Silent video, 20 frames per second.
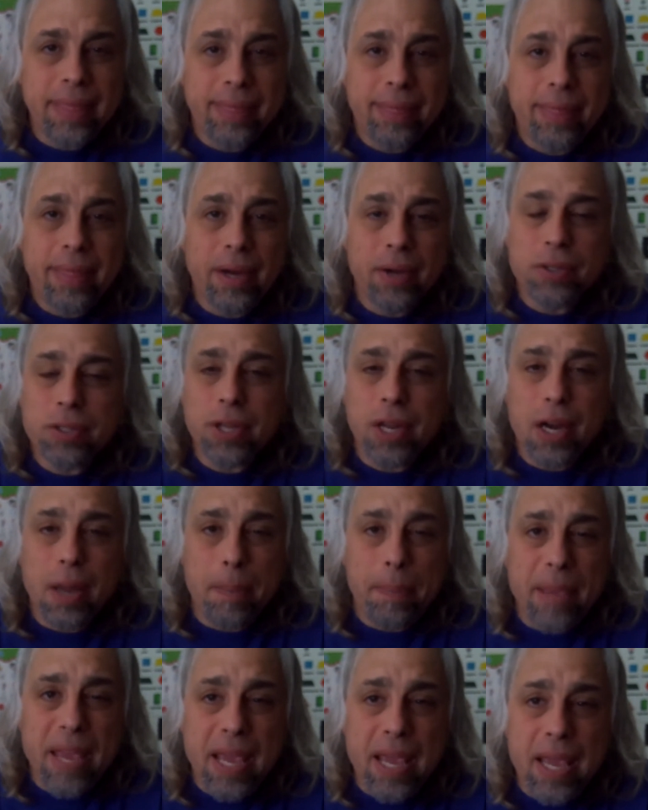There's going to
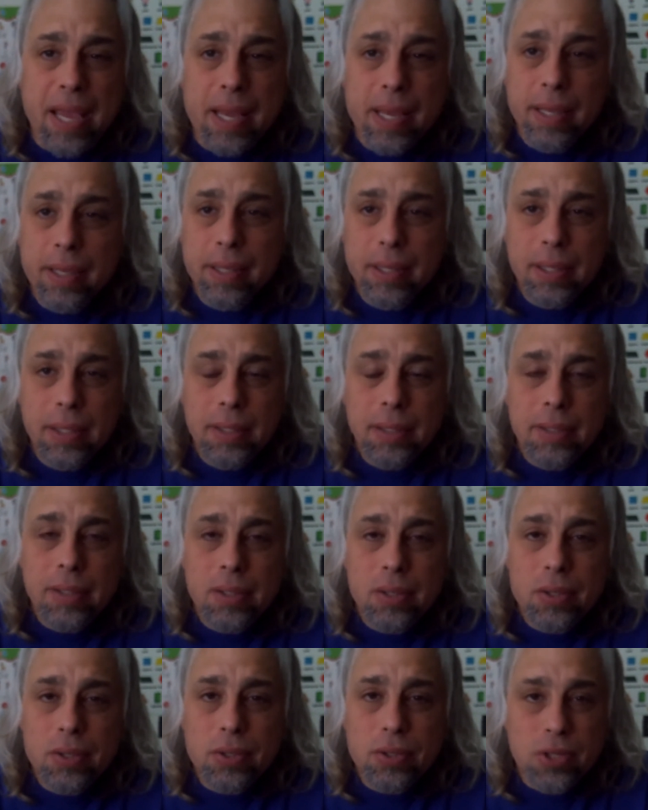be
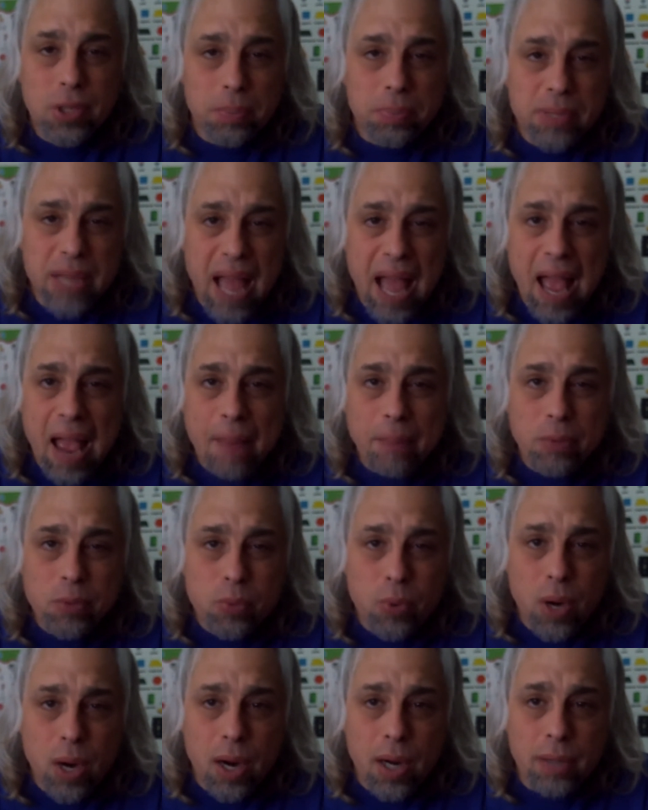some times
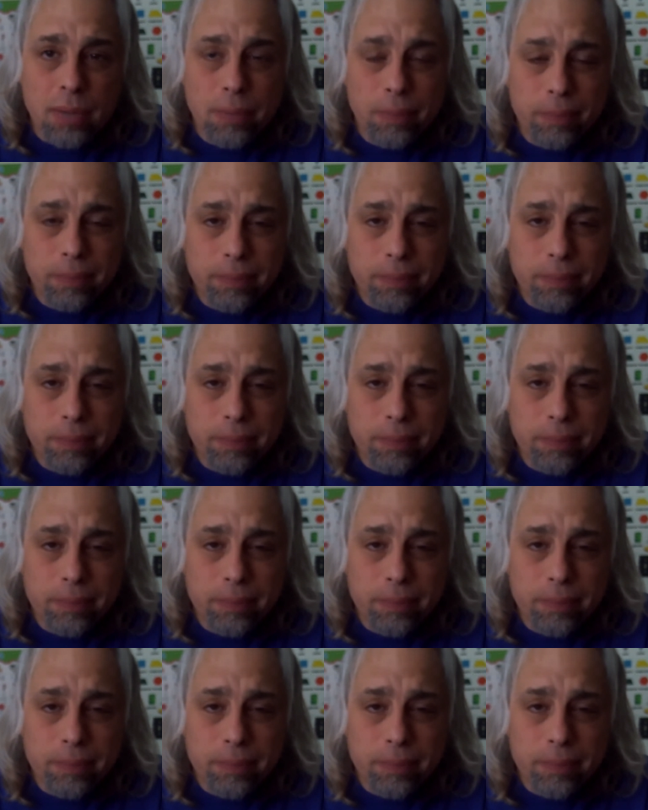where